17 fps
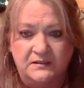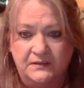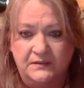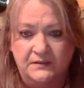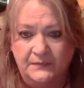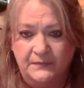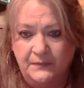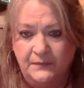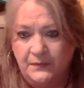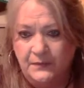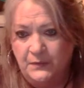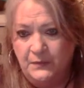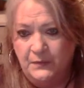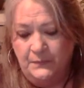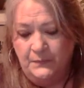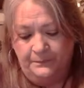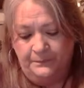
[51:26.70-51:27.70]

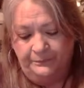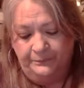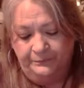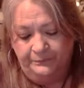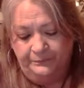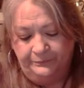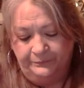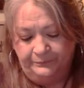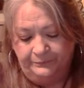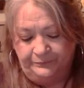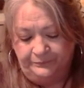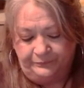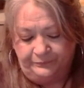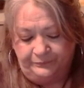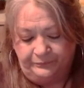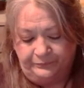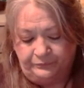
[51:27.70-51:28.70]

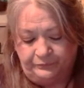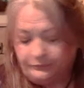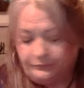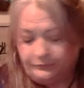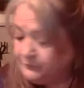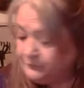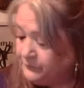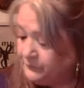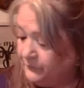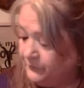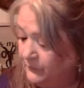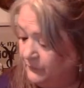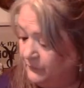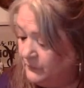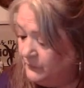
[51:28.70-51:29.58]
Nobody speaks.